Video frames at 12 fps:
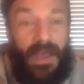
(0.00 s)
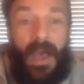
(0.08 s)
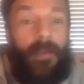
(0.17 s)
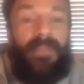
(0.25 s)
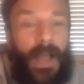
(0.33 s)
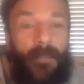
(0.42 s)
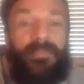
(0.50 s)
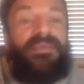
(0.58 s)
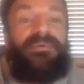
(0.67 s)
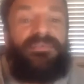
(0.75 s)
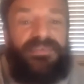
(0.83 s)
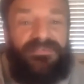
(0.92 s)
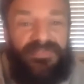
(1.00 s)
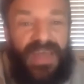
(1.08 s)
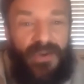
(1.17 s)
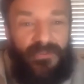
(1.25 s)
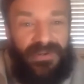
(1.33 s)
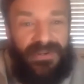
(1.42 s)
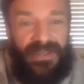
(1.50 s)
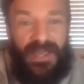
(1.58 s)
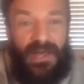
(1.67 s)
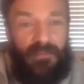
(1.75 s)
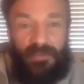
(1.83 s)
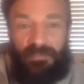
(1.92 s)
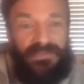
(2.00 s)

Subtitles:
I'm guilty of not wearing a helmet,